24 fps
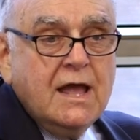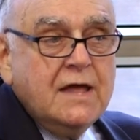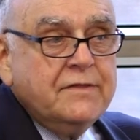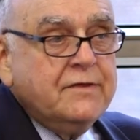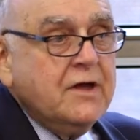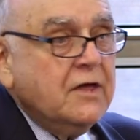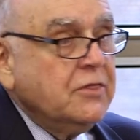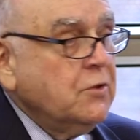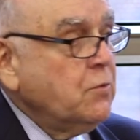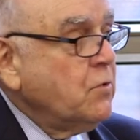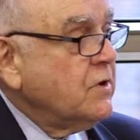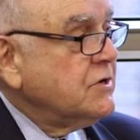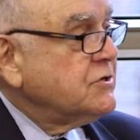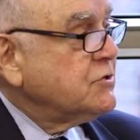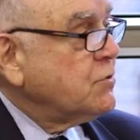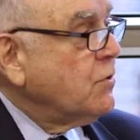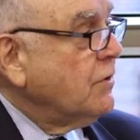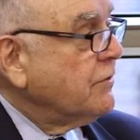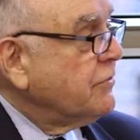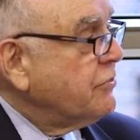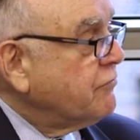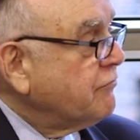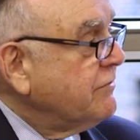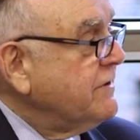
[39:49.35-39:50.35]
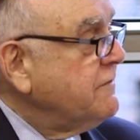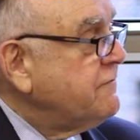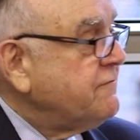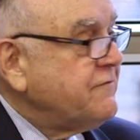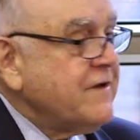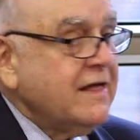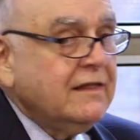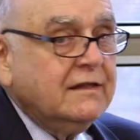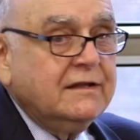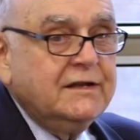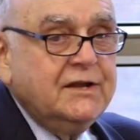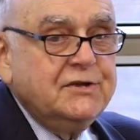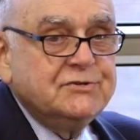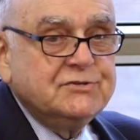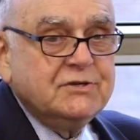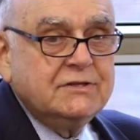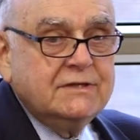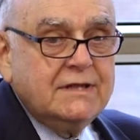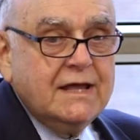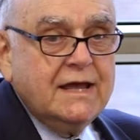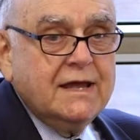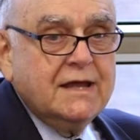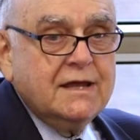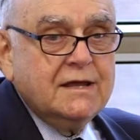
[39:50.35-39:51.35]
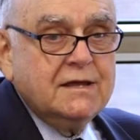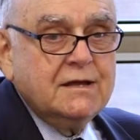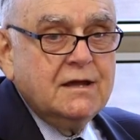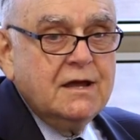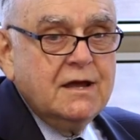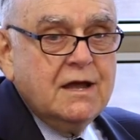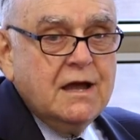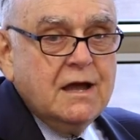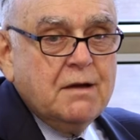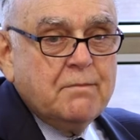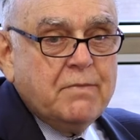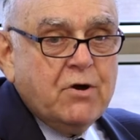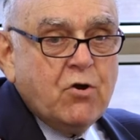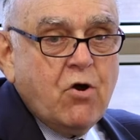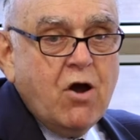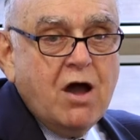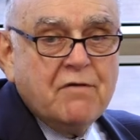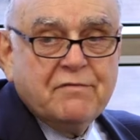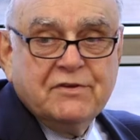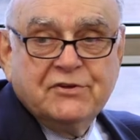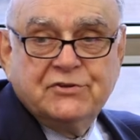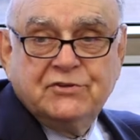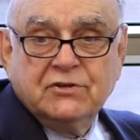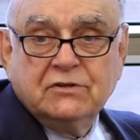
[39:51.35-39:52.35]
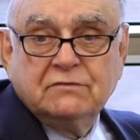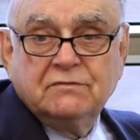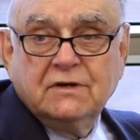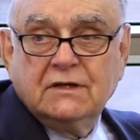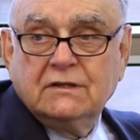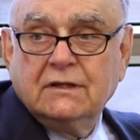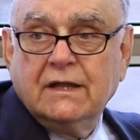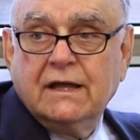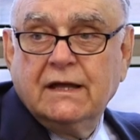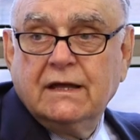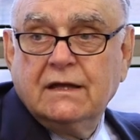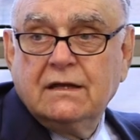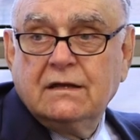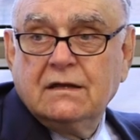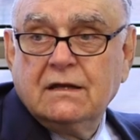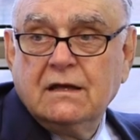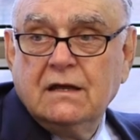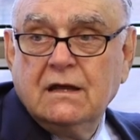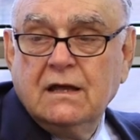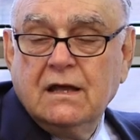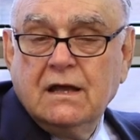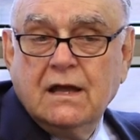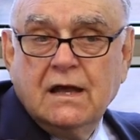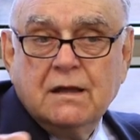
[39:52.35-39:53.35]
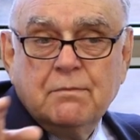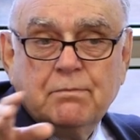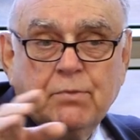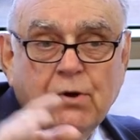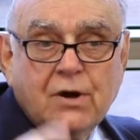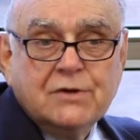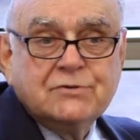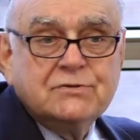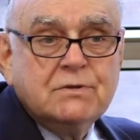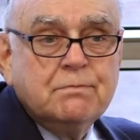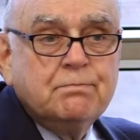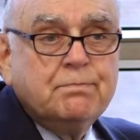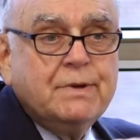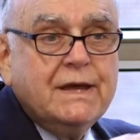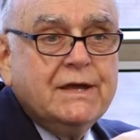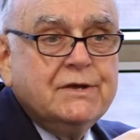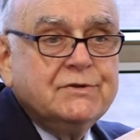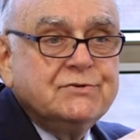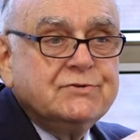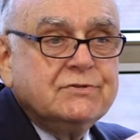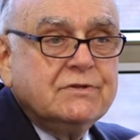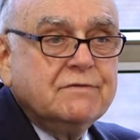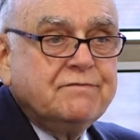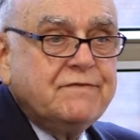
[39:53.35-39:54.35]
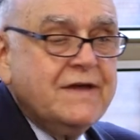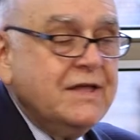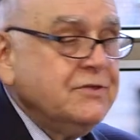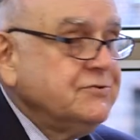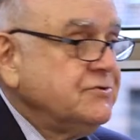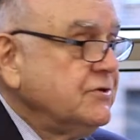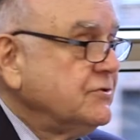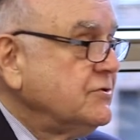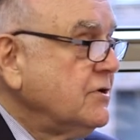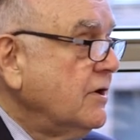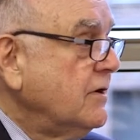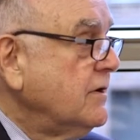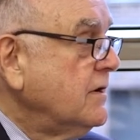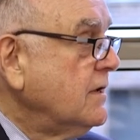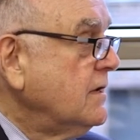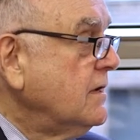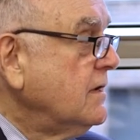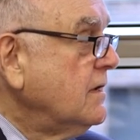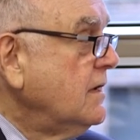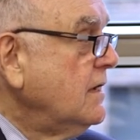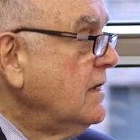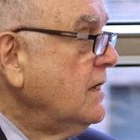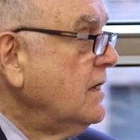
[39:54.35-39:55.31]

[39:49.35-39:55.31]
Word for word: The other was called Three Felonies a Day by Harvey Silverglate, a Boston-based defense attorney.